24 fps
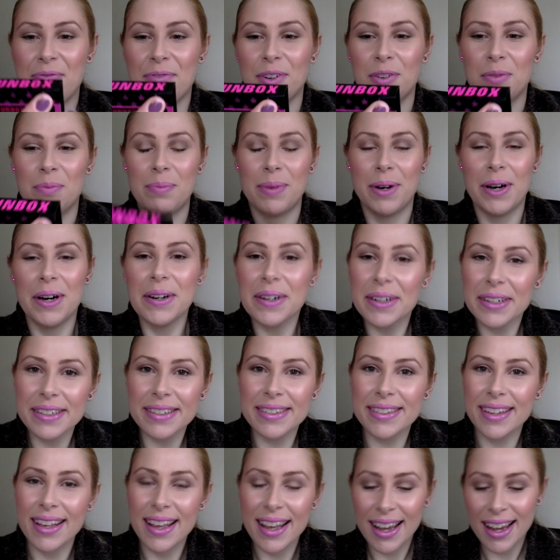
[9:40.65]
Fun
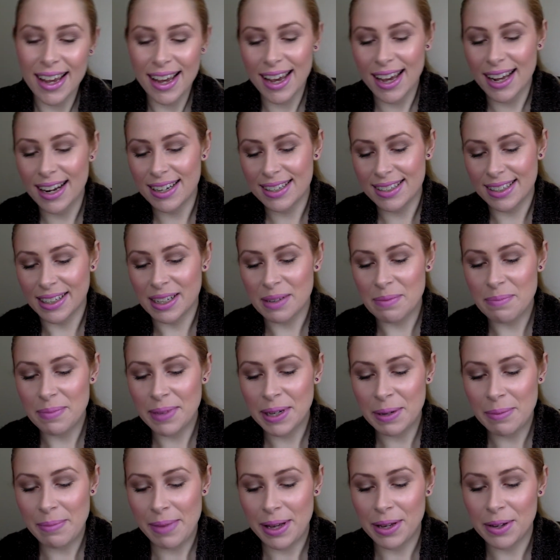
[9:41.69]
Box, and it's like a
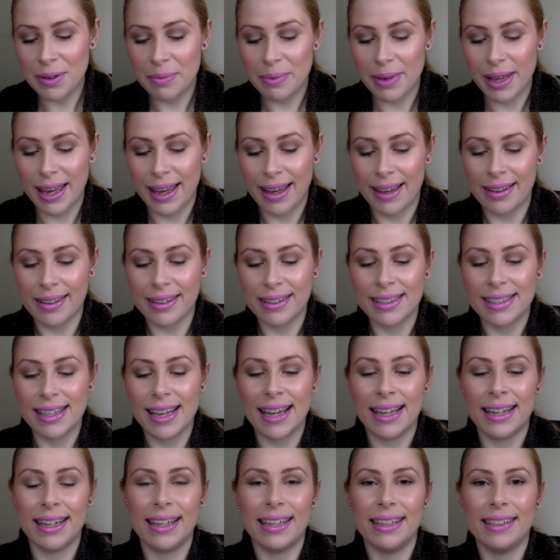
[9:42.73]
mini makeup kit
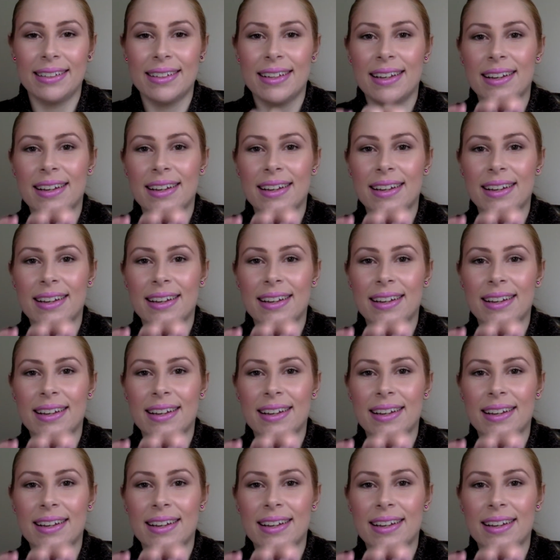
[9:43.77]
containing